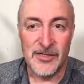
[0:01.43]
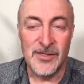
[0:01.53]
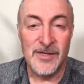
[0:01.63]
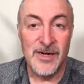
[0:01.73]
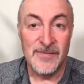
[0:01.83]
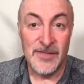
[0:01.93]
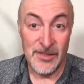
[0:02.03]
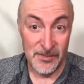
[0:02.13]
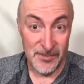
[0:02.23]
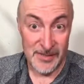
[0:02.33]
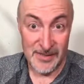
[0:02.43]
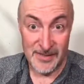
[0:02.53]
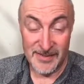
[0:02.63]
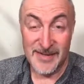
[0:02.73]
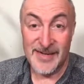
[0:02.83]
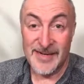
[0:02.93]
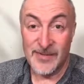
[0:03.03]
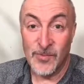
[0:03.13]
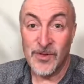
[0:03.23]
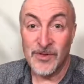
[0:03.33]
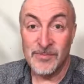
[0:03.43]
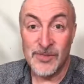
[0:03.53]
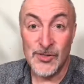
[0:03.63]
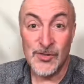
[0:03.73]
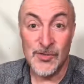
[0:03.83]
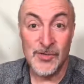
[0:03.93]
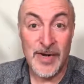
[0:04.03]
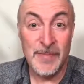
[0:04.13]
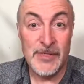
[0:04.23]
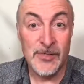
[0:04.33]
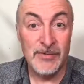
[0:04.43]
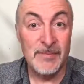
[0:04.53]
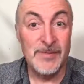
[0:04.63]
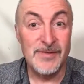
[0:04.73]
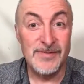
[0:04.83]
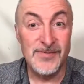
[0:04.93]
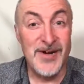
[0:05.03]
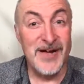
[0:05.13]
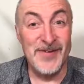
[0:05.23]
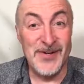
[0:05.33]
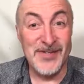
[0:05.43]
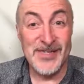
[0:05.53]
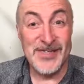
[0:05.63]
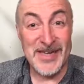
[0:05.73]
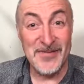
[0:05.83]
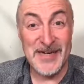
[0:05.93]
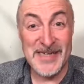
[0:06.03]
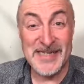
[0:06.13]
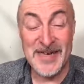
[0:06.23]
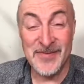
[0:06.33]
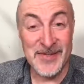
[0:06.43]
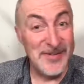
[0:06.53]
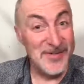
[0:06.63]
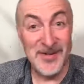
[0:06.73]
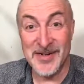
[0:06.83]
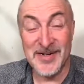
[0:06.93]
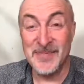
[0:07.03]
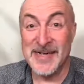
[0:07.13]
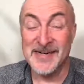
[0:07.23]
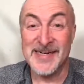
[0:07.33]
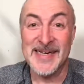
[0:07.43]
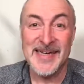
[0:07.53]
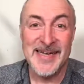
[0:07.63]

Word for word: Good afternoon, and welcome to episode number 577 Knocking Him Down.